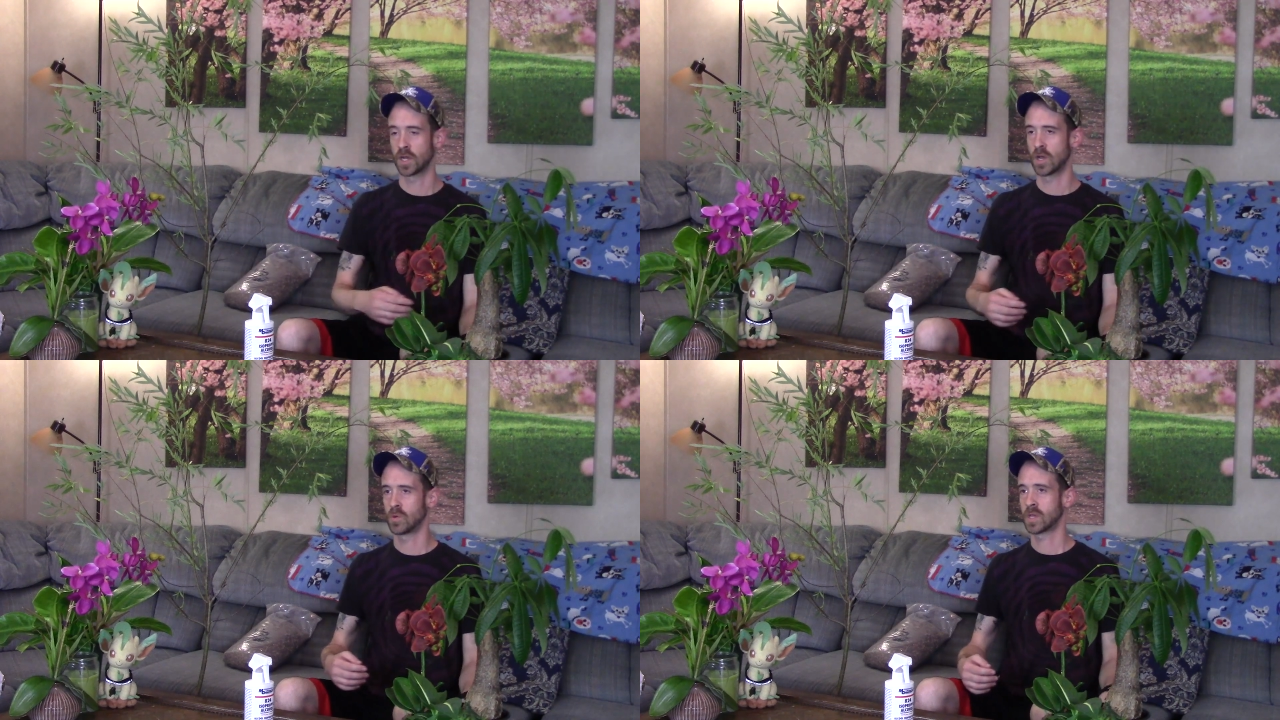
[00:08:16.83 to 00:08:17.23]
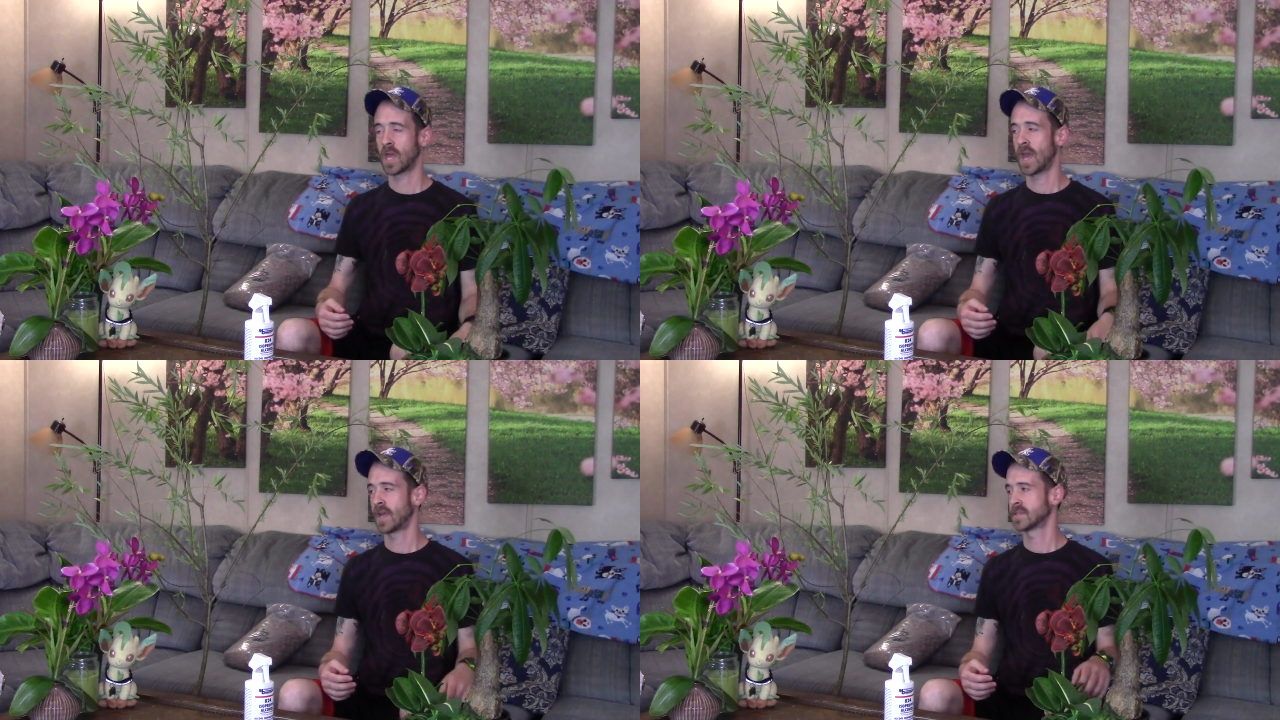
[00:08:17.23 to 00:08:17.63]
know,
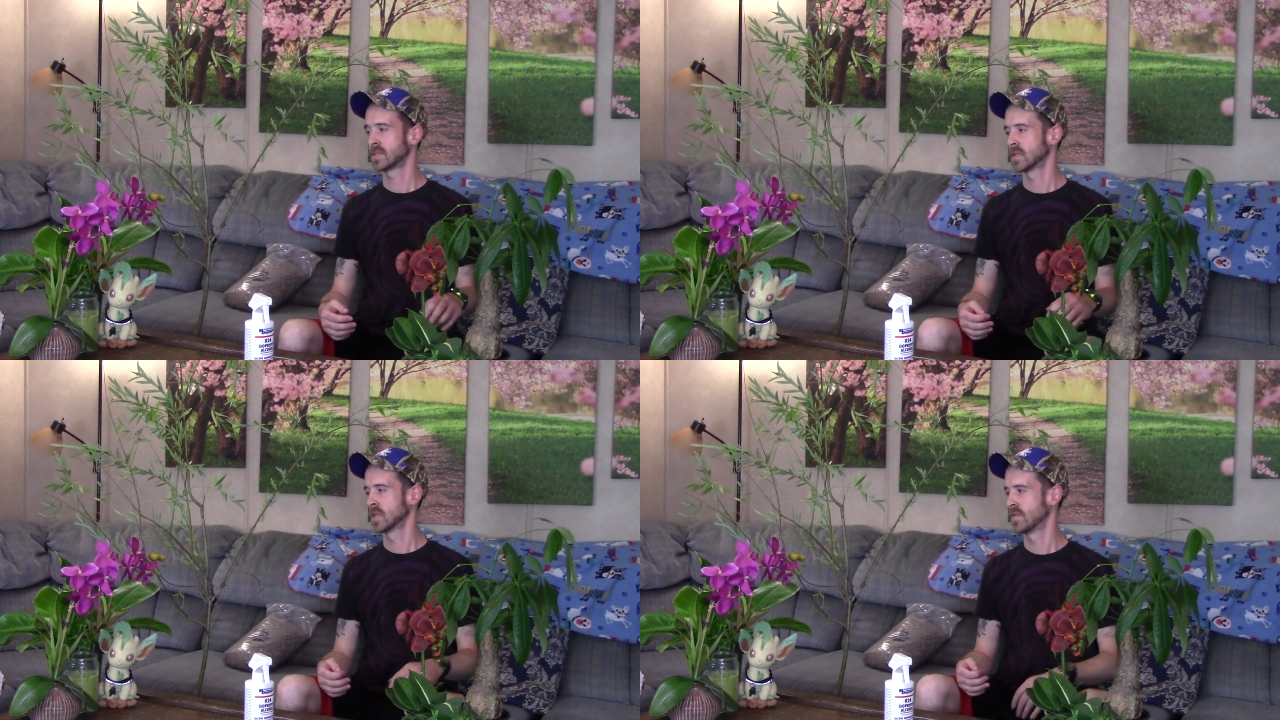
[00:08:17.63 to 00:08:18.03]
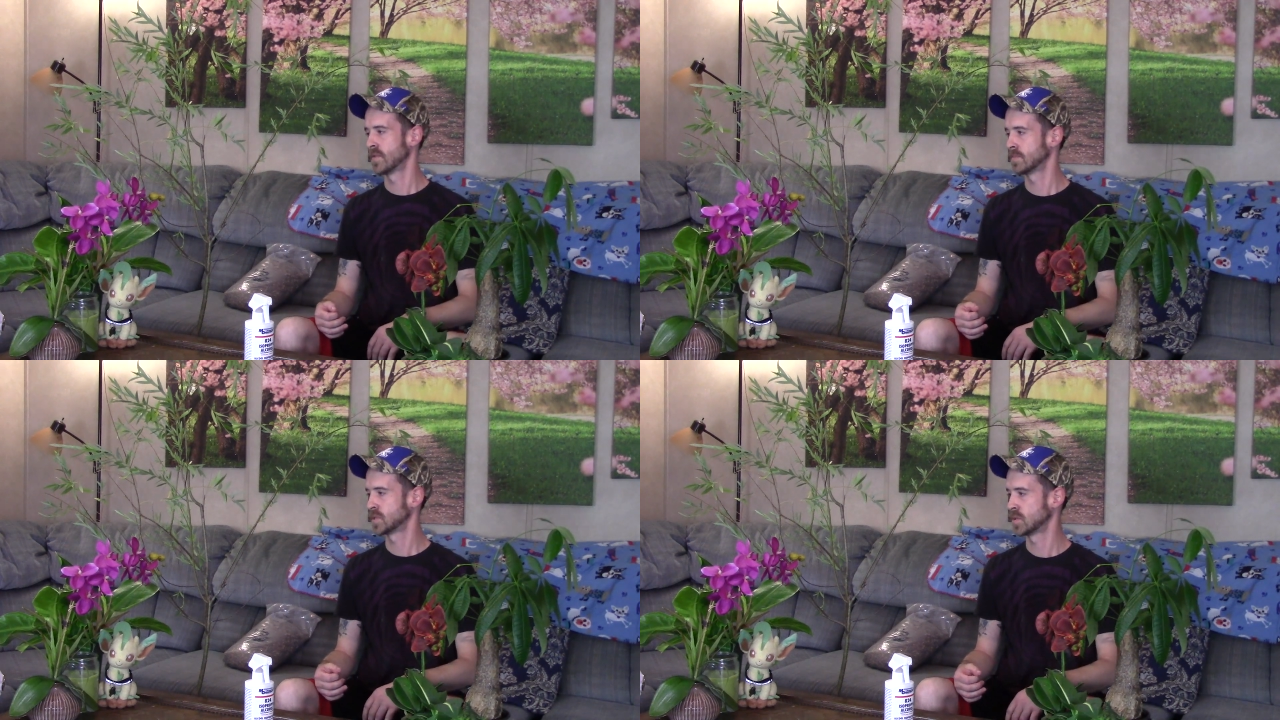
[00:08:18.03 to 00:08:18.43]
cats love
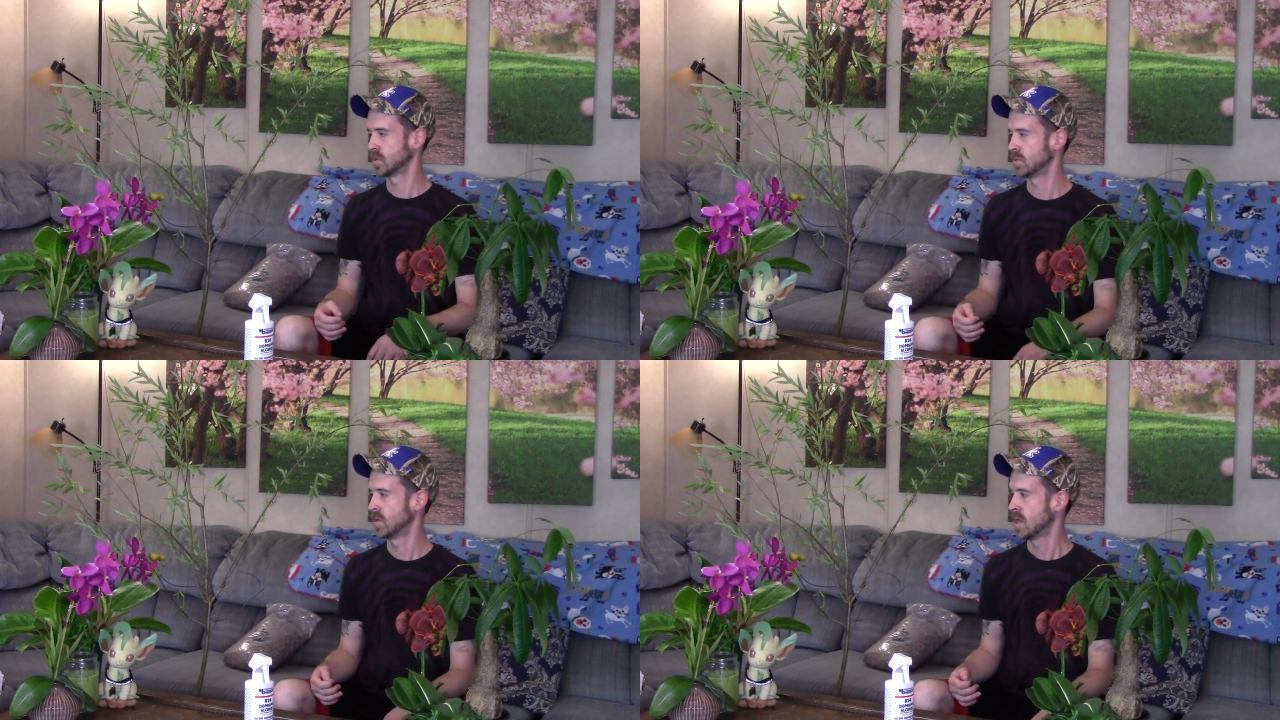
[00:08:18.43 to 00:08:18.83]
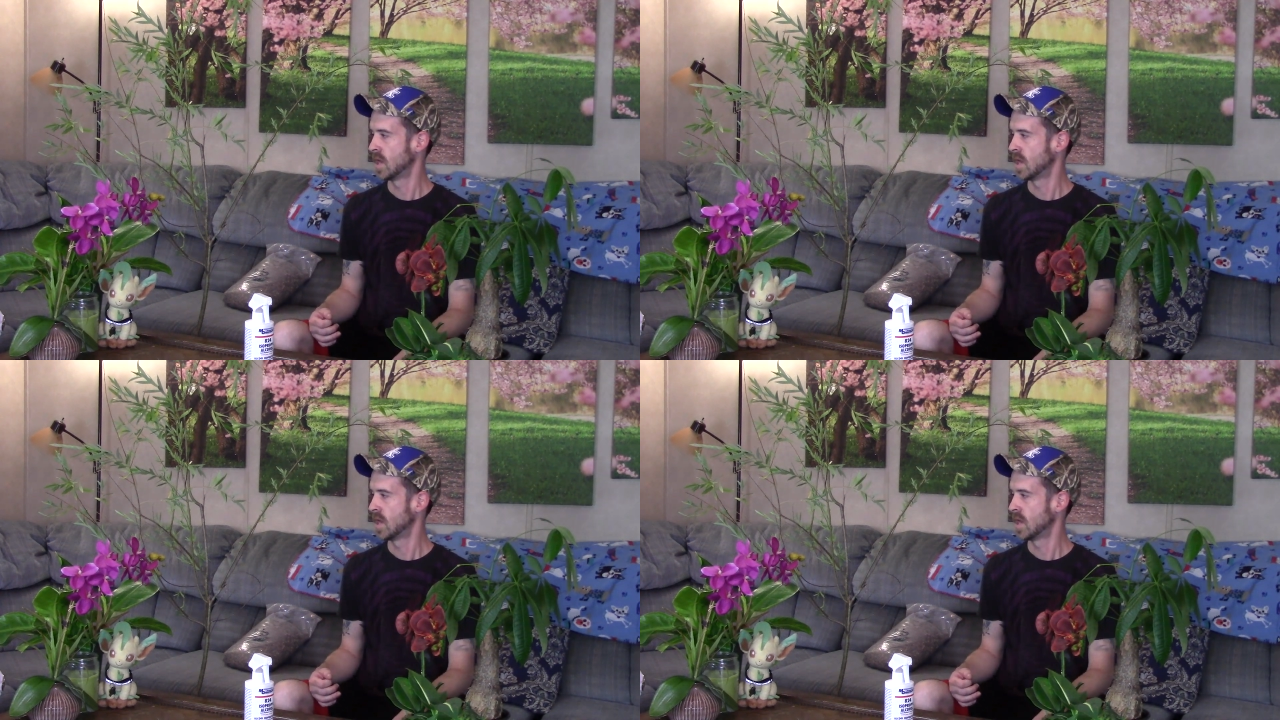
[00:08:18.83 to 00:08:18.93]
them too.